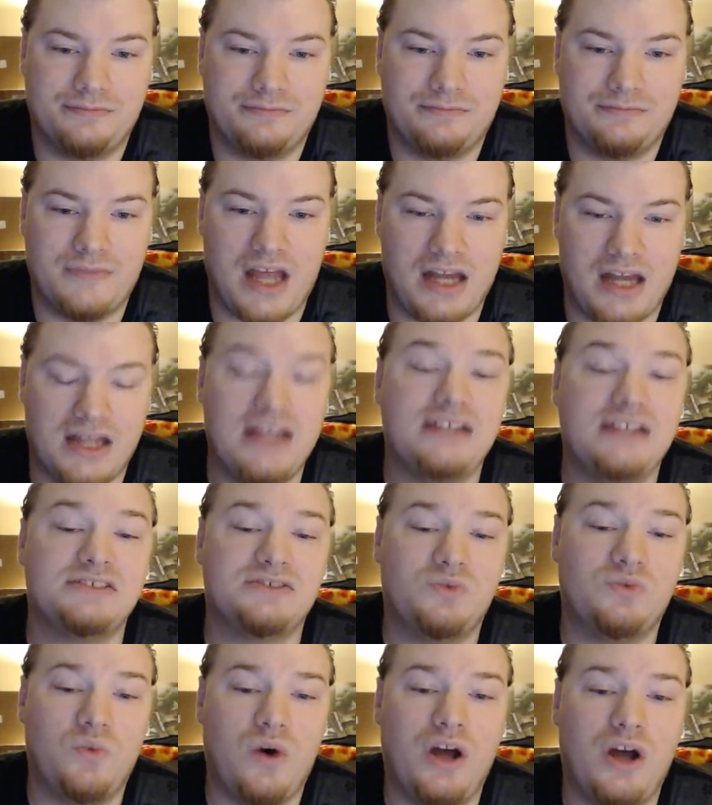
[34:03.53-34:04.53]
and he's
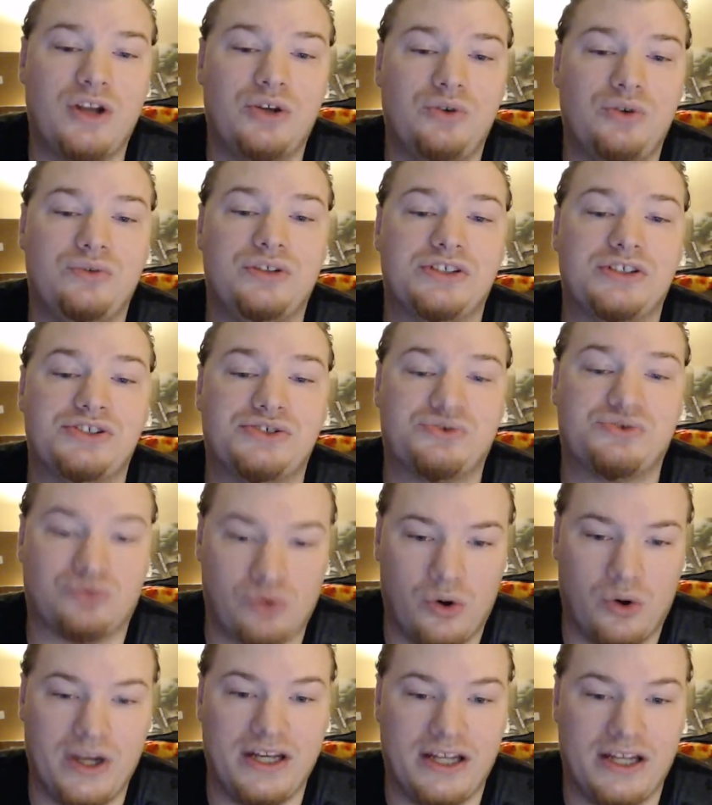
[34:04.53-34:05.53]
the one who
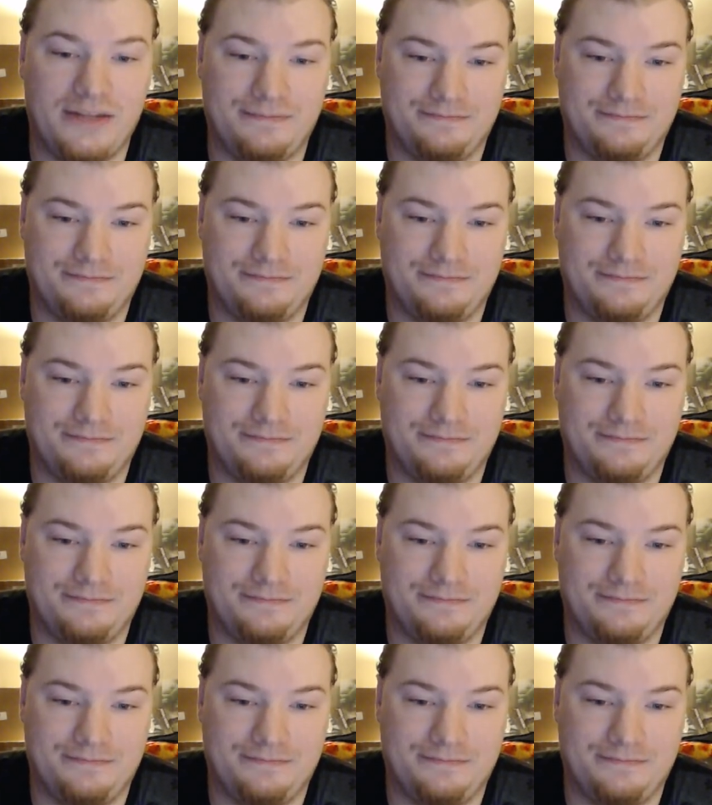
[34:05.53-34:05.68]
destroyed it.